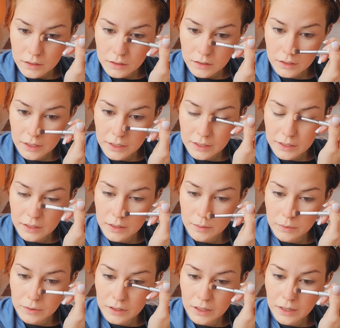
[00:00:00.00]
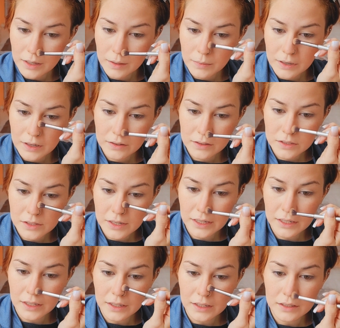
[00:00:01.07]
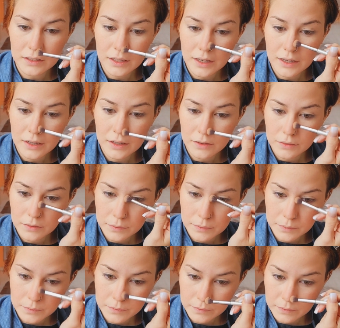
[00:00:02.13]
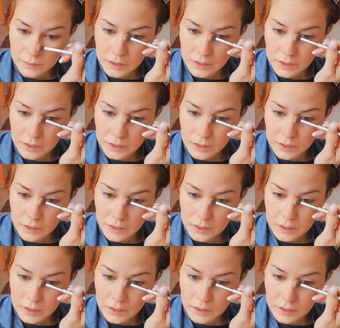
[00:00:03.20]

Lining it up with the eyebrow and dragging it down